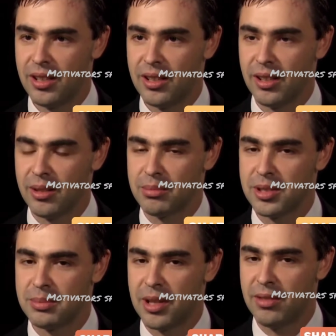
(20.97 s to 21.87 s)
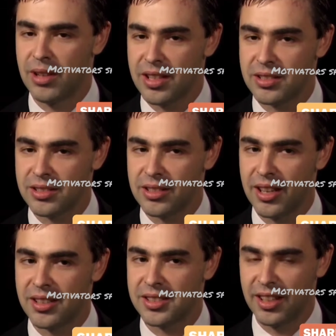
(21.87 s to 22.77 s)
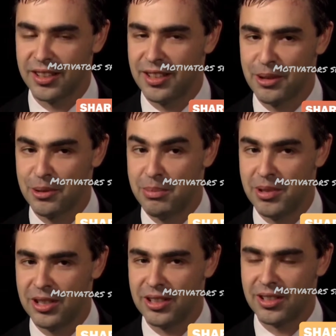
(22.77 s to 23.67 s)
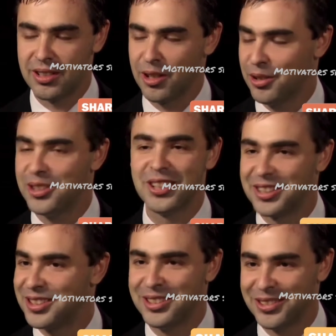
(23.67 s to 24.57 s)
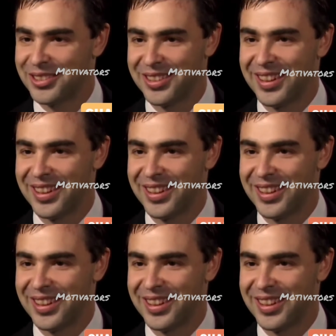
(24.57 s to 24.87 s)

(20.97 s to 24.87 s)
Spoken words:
because my advisor and I decided that would be a good thing to do.